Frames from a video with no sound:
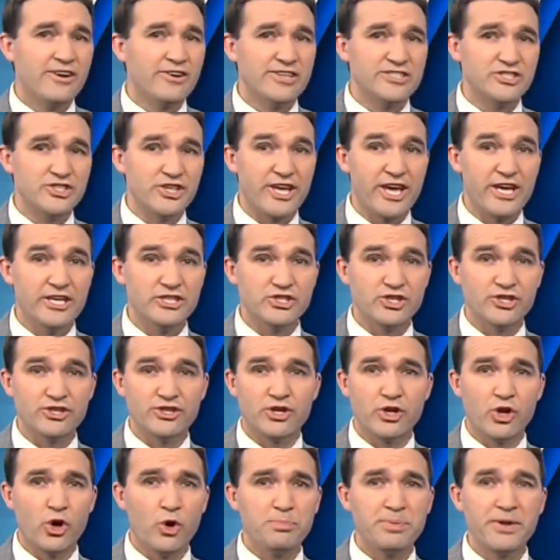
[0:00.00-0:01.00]
education
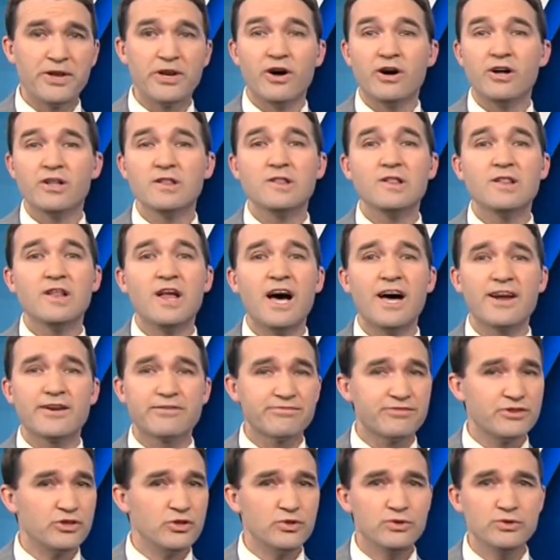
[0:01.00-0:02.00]
can open a lot
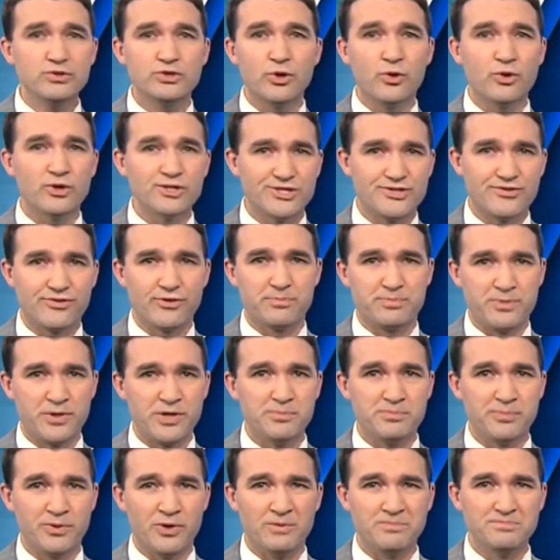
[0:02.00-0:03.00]
of new doors for
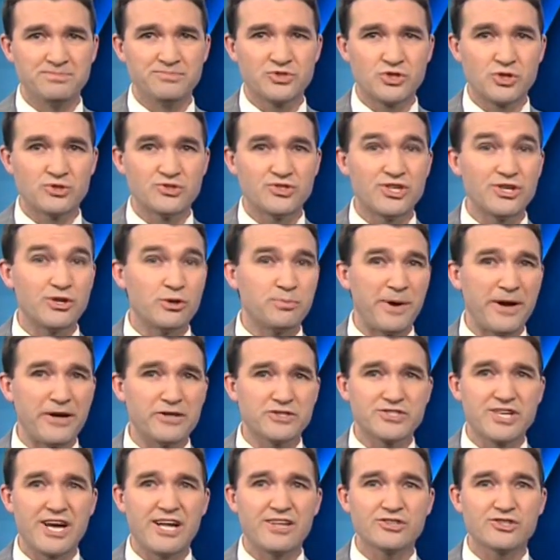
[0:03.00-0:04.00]
people. So Single Parent
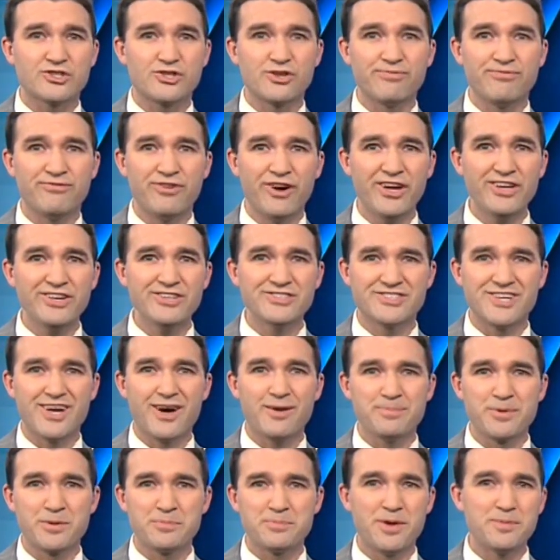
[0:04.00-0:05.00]
Scholarship Fund is
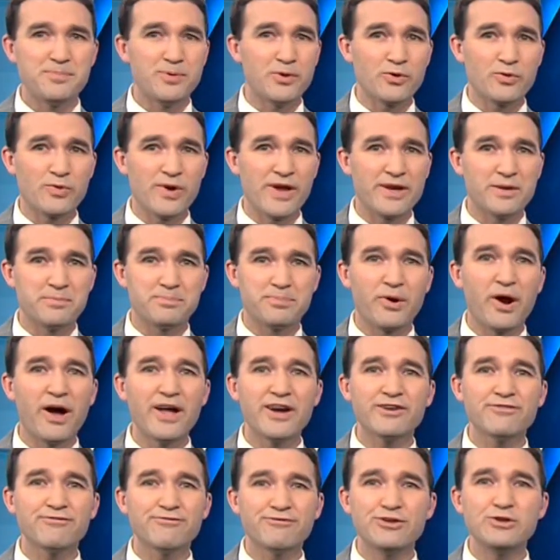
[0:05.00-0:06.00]
helping people create a
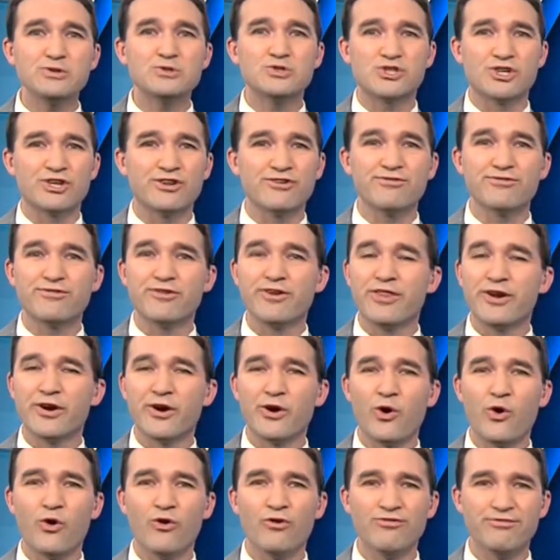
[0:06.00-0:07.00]
brighter future for their
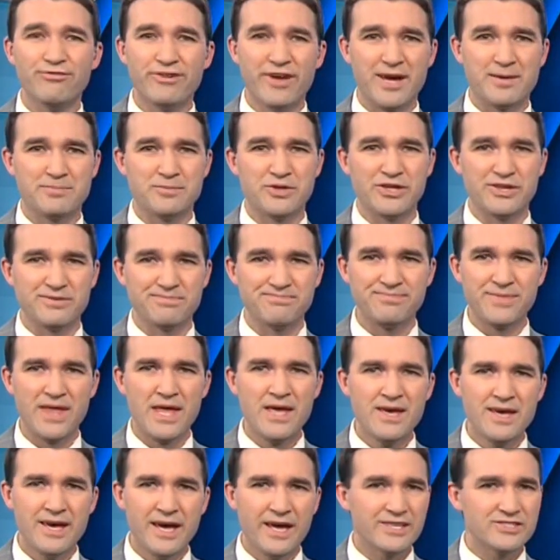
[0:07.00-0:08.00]
whole family.
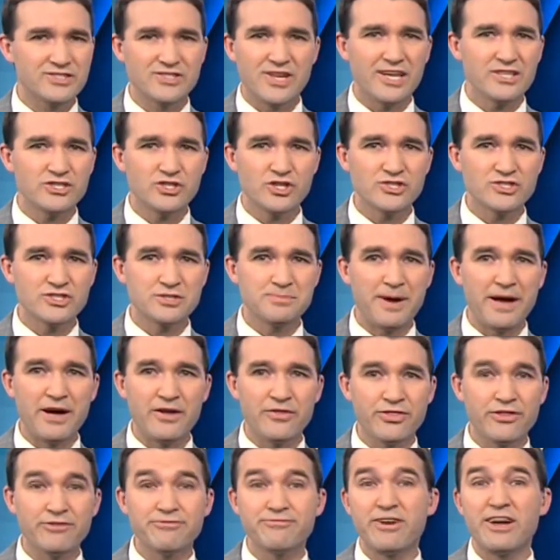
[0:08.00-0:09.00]
And it's not just
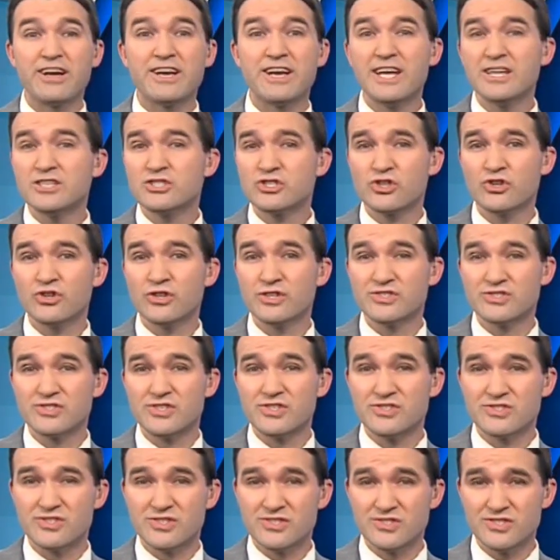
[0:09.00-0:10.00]
about the financial
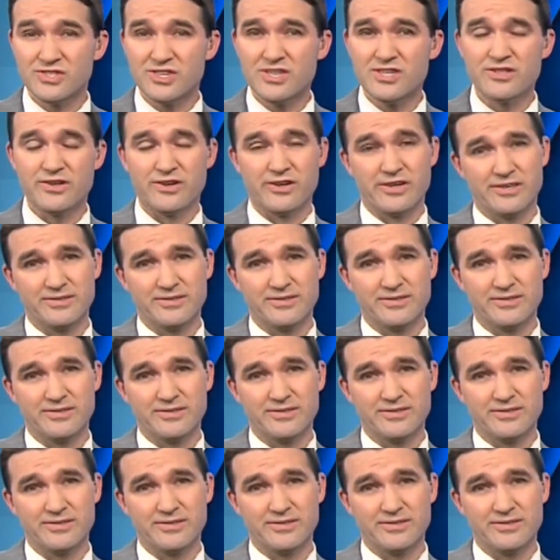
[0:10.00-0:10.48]
assistance either.